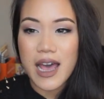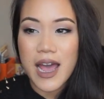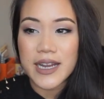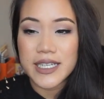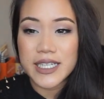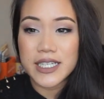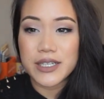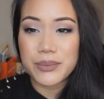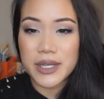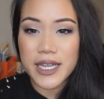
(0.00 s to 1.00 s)
I needed
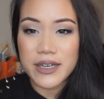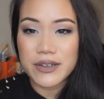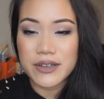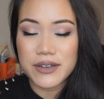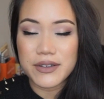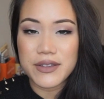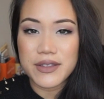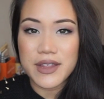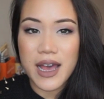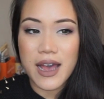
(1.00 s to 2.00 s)
a planner
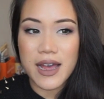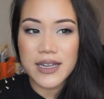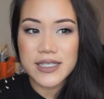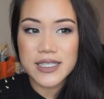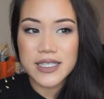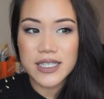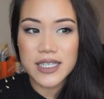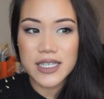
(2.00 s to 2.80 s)
that